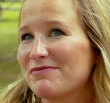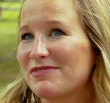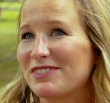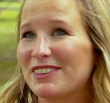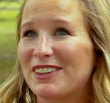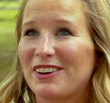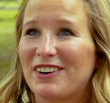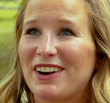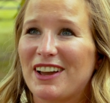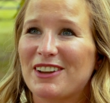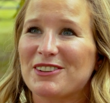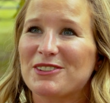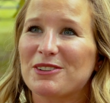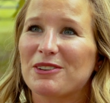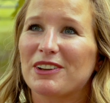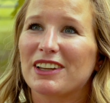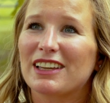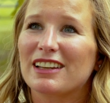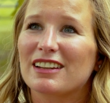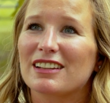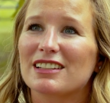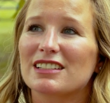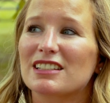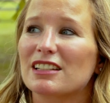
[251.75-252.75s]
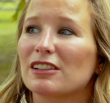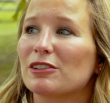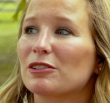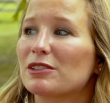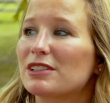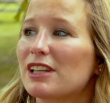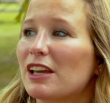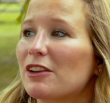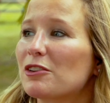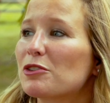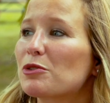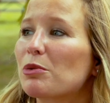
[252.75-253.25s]
they're not doing it until
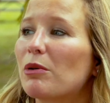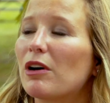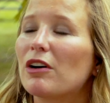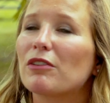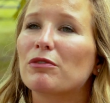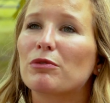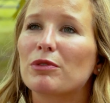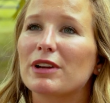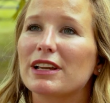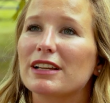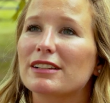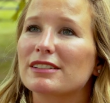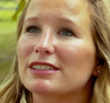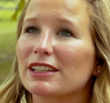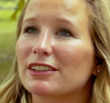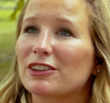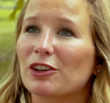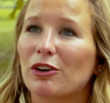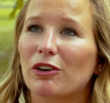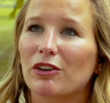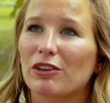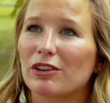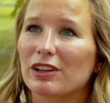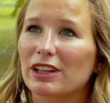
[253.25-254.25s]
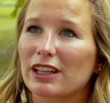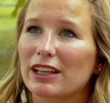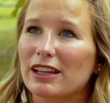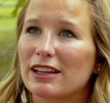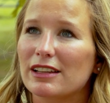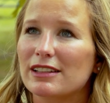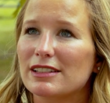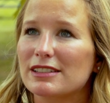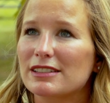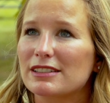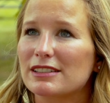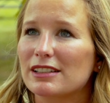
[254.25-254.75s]
10, 12 weeks at the
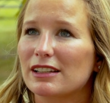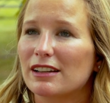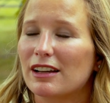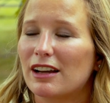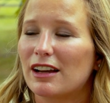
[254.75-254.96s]
earliest.